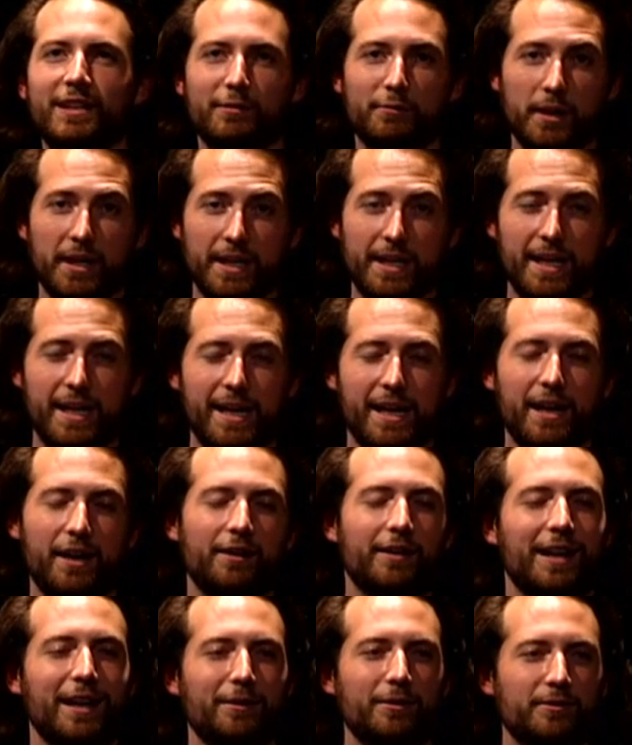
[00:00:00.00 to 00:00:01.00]
right
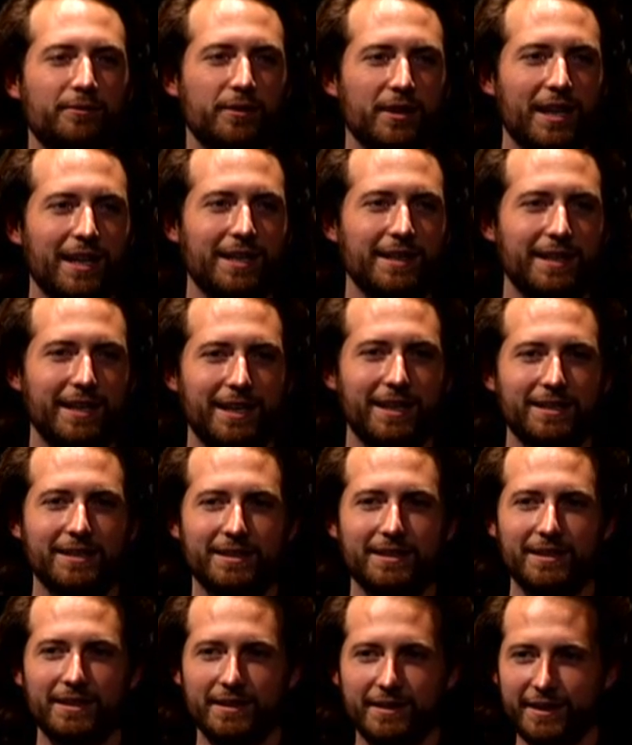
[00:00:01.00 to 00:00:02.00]
now, I would find that
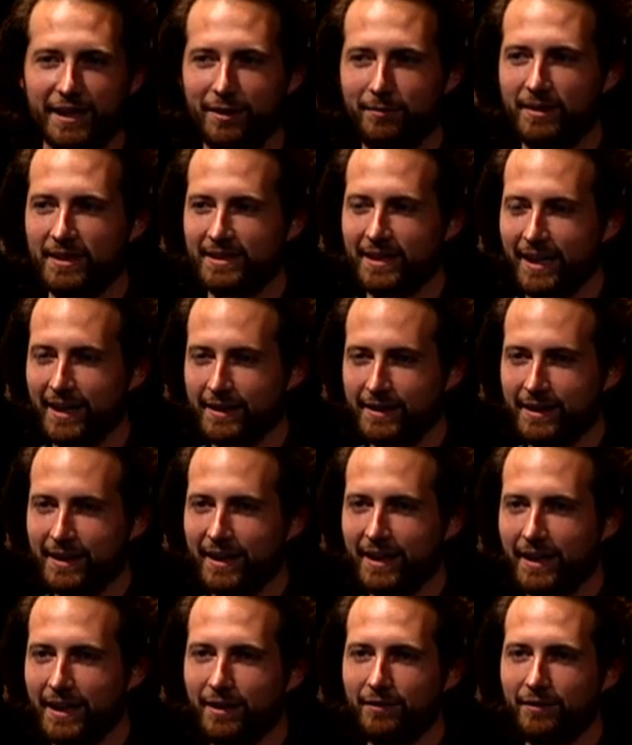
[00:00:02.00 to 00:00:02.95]
it's the same exact thing.